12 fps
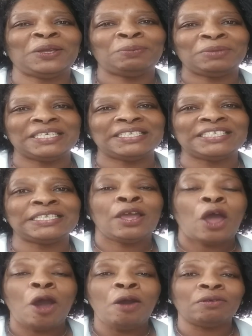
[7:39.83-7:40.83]
Peace.
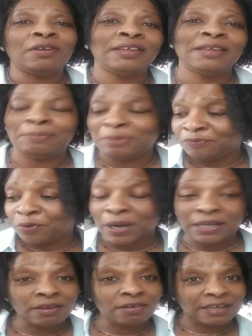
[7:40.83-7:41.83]
Oh, and before I
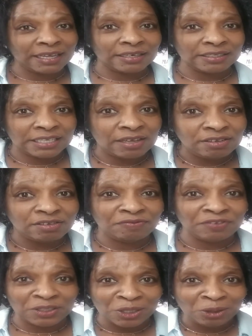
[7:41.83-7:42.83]
go, I got to tell you
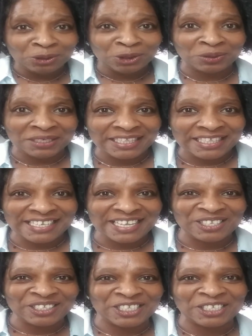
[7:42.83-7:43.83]
if you don't do anything
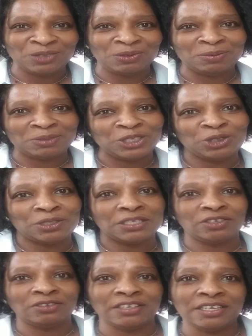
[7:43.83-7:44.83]
else this week, be sure
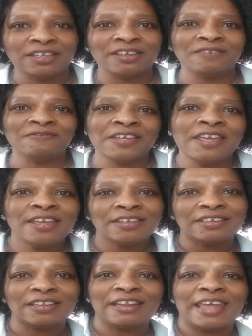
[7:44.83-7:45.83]
that you live,
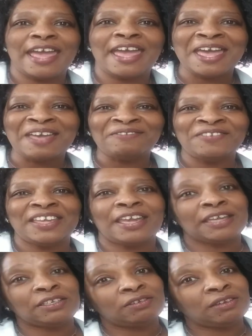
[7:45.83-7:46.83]
you laugh,
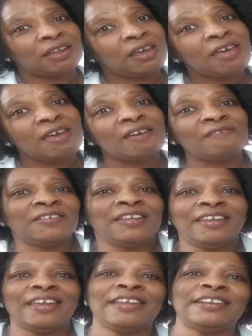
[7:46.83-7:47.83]
and you love.
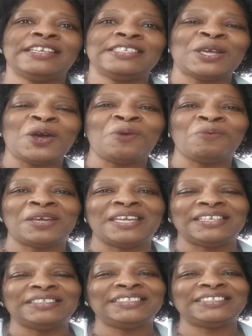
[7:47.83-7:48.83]
And as
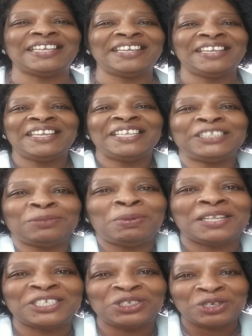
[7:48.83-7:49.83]
always, it's a
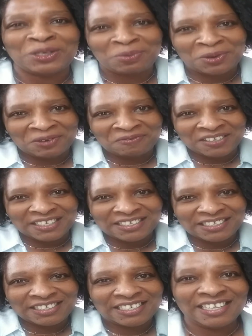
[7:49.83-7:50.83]
pleasure and a
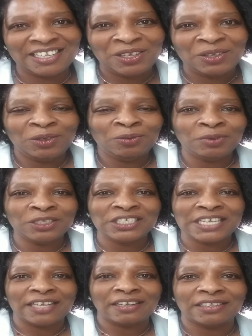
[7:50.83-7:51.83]
privilege. We'll
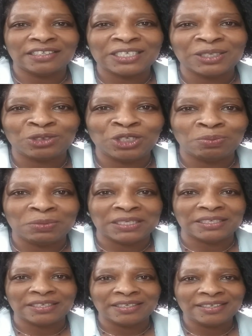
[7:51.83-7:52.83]
chat on the social
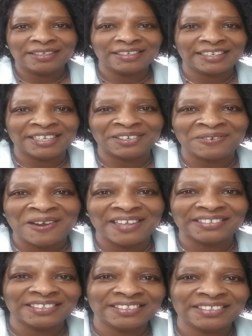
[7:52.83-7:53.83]
media later
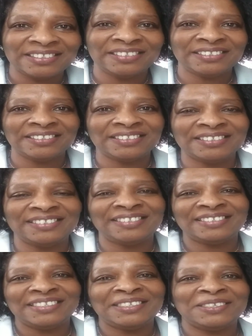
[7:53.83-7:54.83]
on.
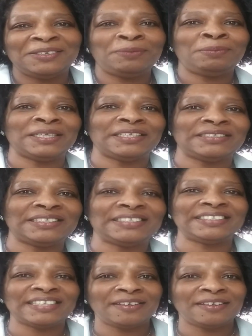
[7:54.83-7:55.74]
Peace.